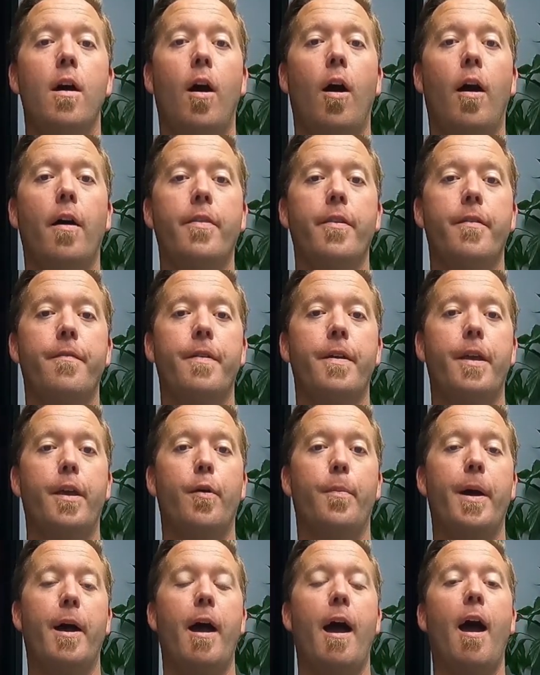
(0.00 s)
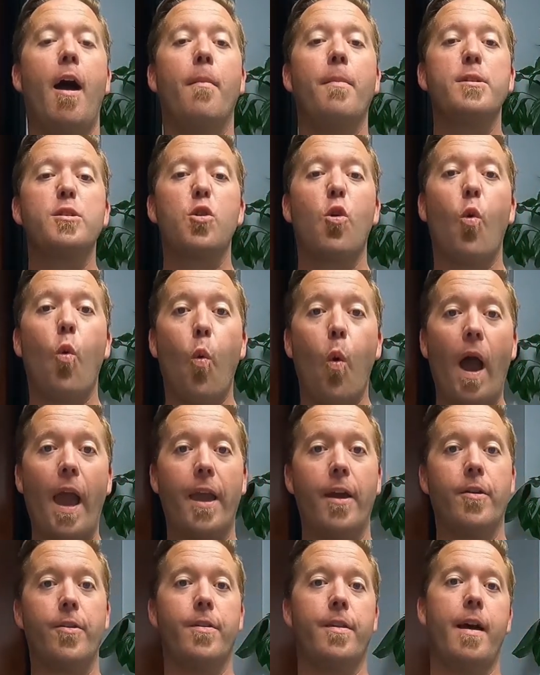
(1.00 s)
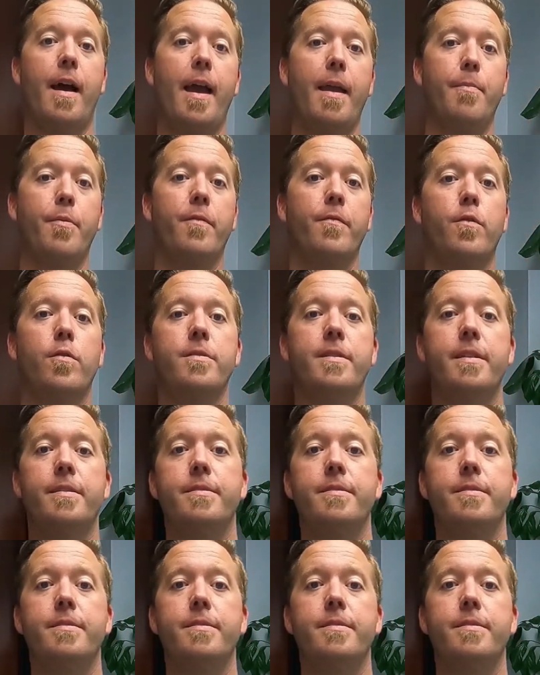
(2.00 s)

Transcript: on their video about how much quieter the Hypervolt